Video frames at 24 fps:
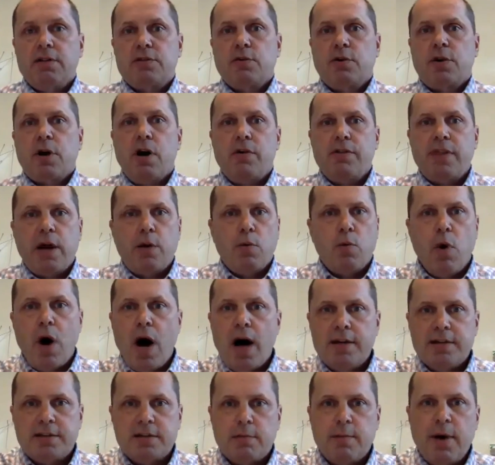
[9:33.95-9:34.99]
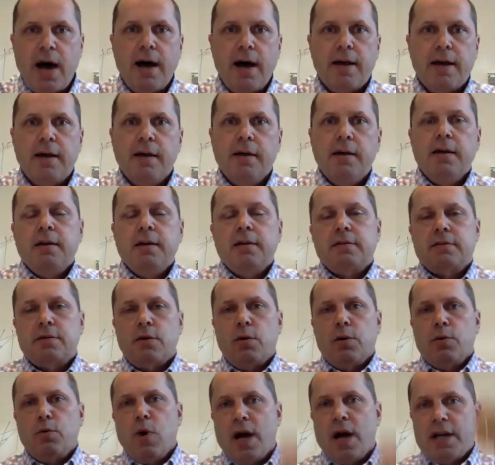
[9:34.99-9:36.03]
So call that Y sub I. So
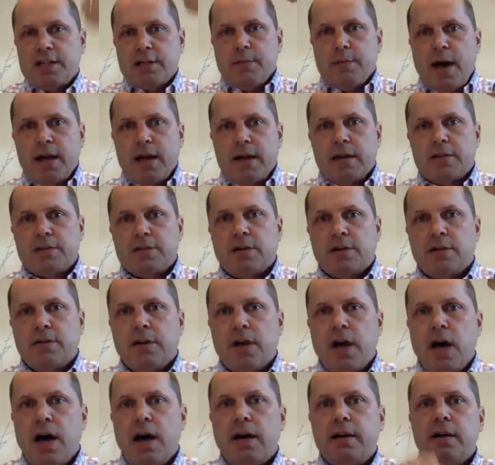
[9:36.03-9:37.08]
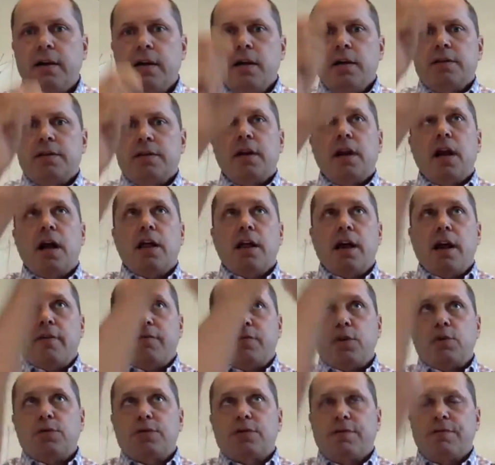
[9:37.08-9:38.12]
when Y sub I gets turned on, then all I have to
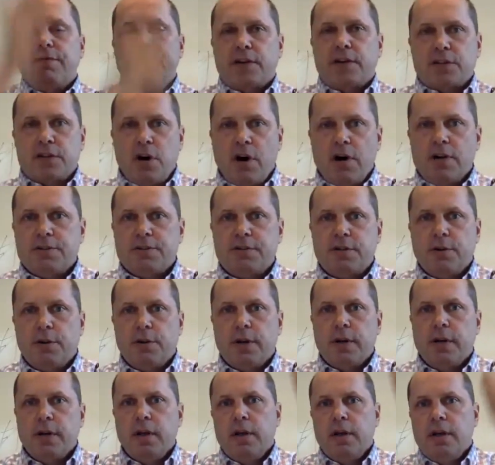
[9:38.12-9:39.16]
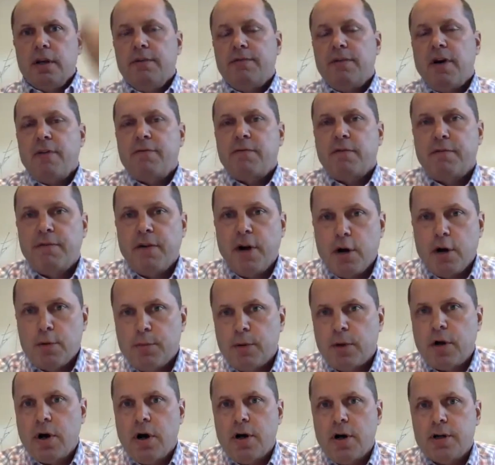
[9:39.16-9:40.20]
do is a fixed cost to it. If I have a variable
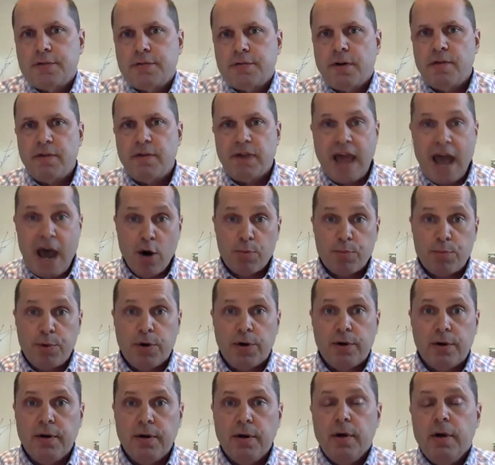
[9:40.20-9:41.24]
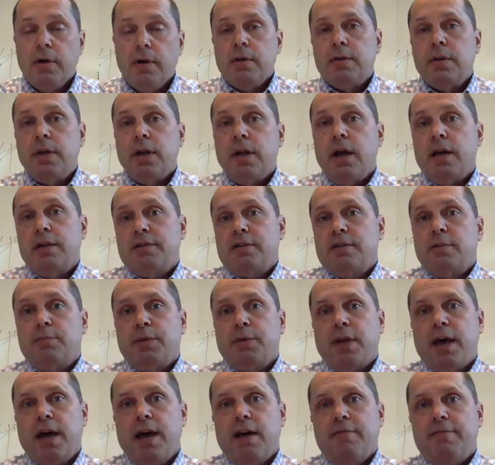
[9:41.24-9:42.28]
cost for every output, then I simply
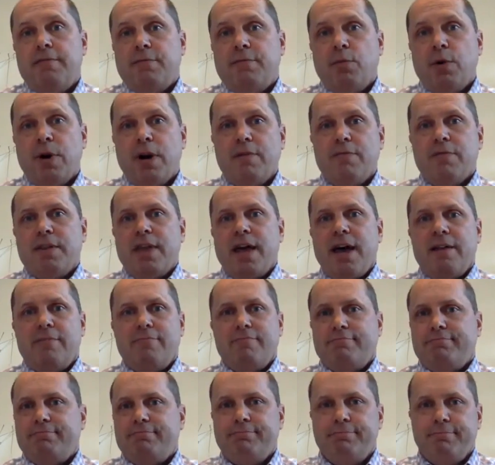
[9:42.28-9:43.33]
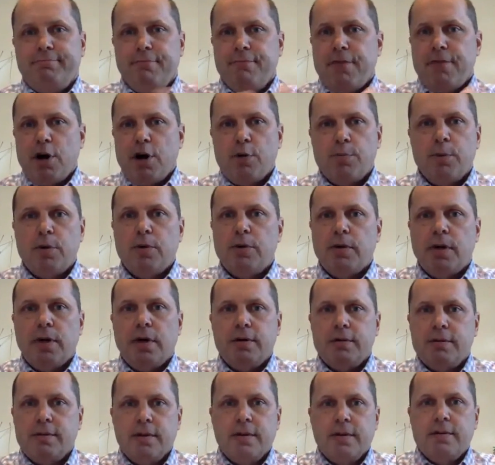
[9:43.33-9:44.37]
have whatever that
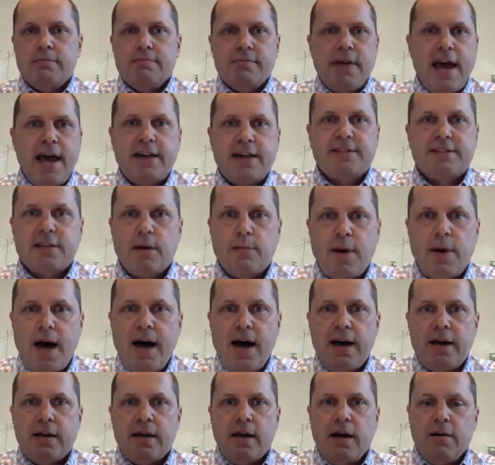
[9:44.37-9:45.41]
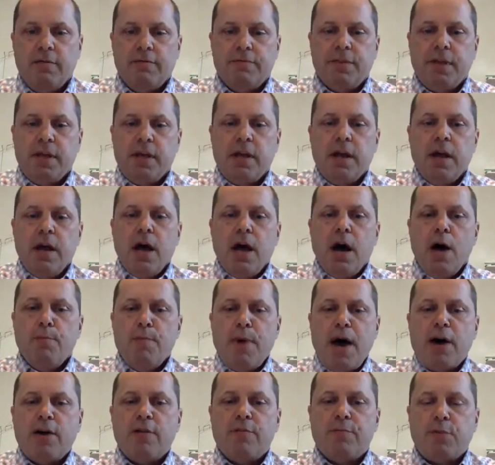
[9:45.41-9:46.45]
variable X sub I of the
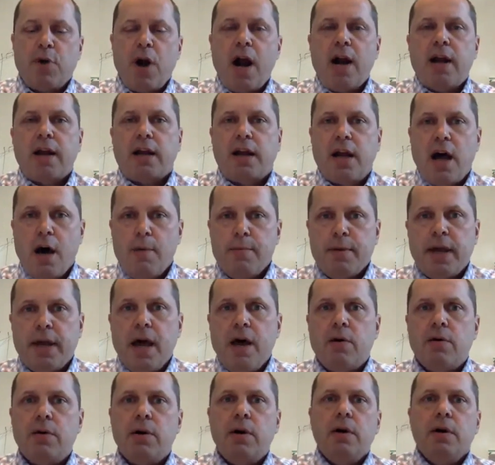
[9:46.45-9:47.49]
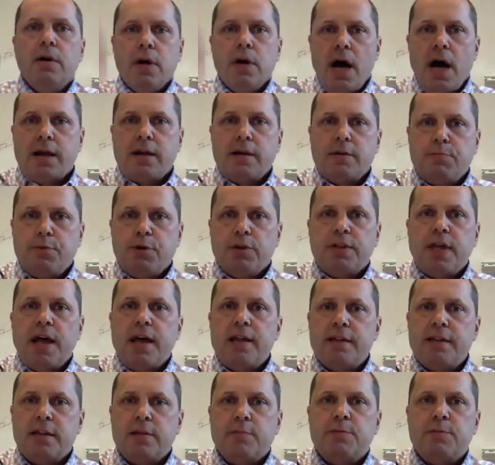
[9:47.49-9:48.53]
amount of product coming out, I can put that in
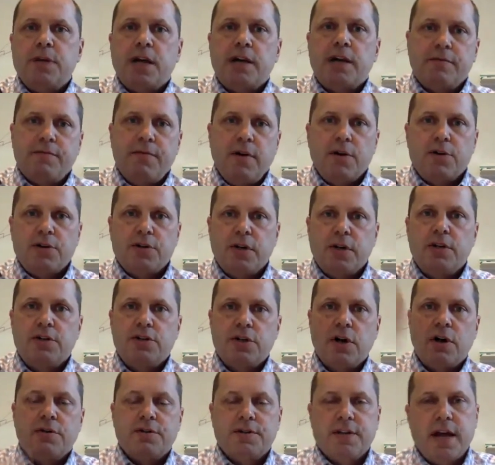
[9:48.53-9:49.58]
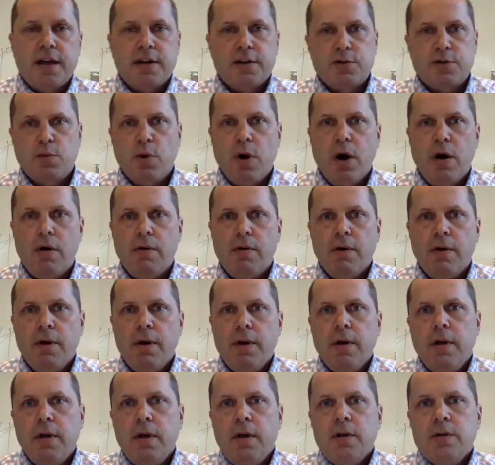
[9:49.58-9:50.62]
the objective function and charge that as well.
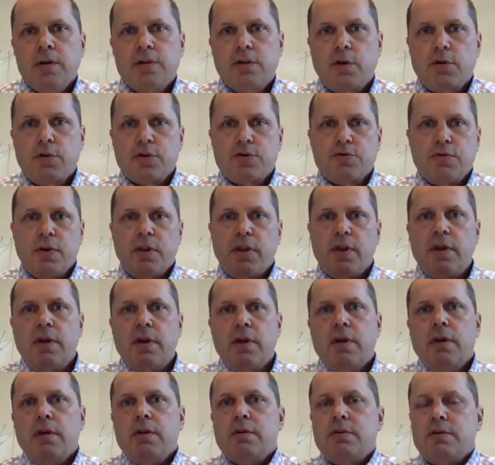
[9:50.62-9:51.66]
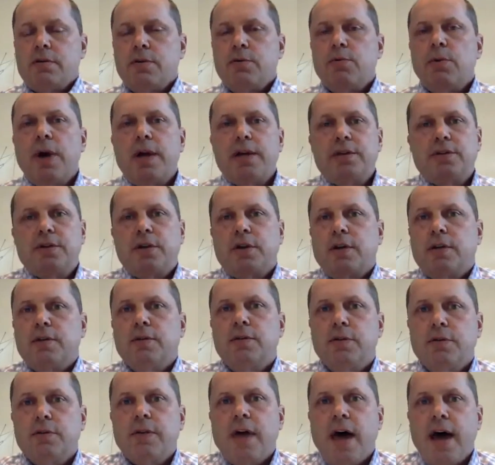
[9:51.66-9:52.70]
So there's really 2 ways you can
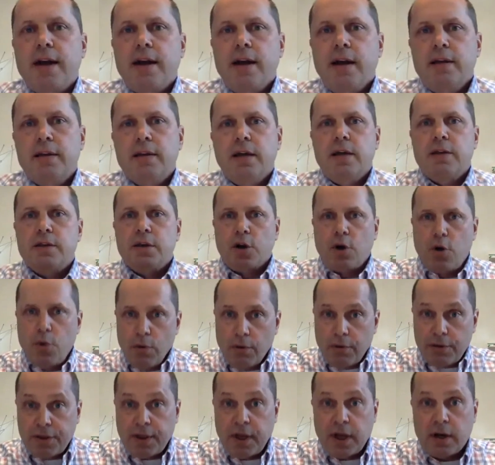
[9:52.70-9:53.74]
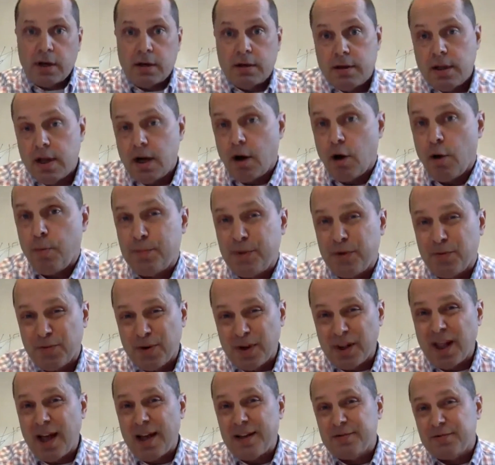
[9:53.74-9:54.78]
do that. And the cool thing that I hope you
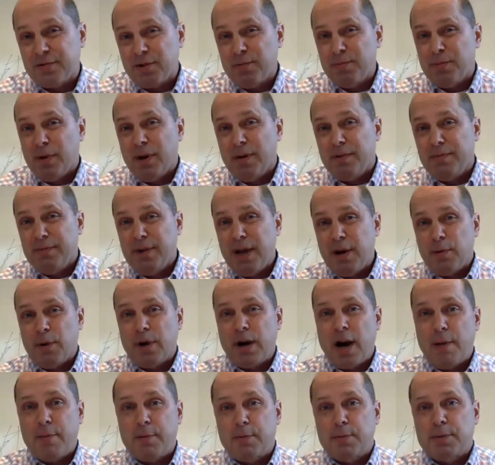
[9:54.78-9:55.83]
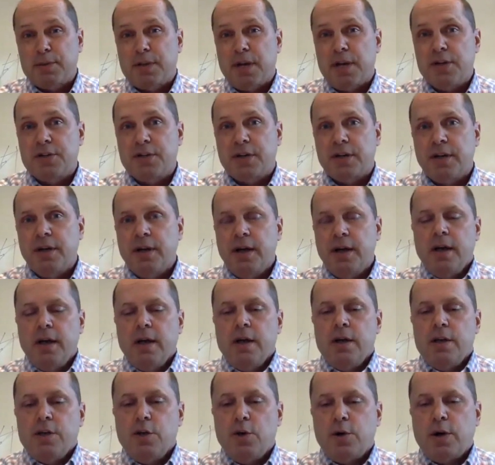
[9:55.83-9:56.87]
realize from network optimization,
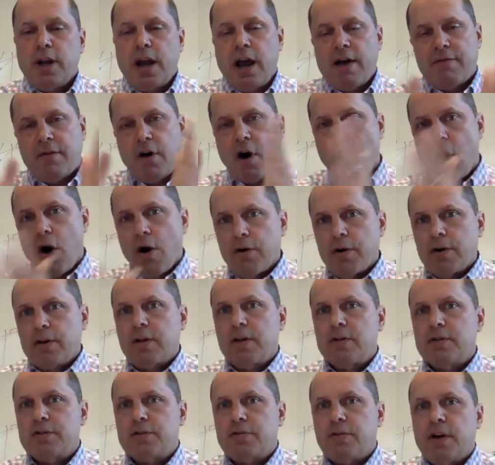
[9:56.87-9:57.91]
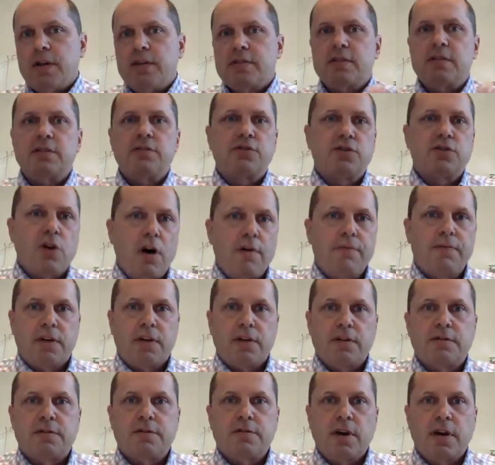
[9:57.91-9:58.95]
you can have hard constraints and soft
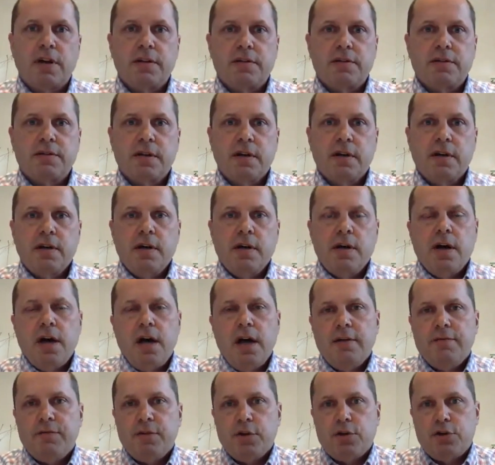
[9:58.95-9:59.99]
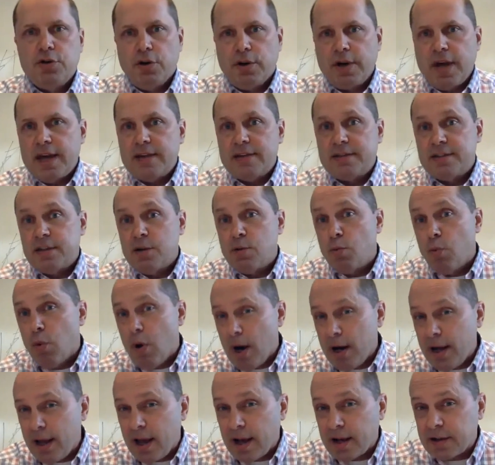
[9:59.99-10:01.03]
constraints. And if you took
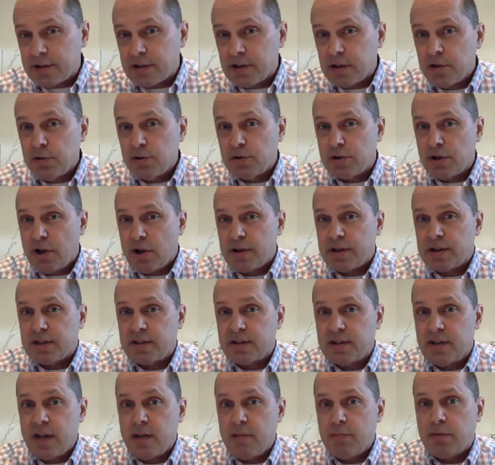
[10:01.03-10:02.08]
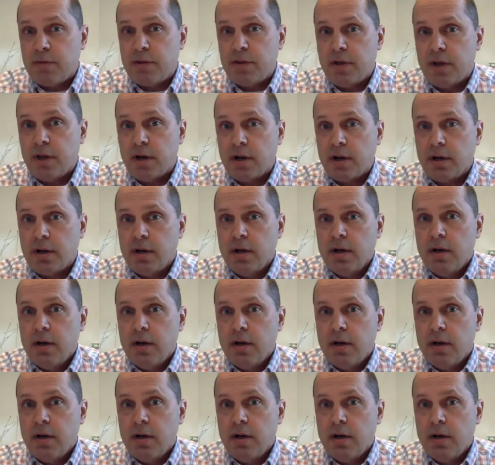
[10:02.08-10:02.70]
SC2x, you saw the same thing.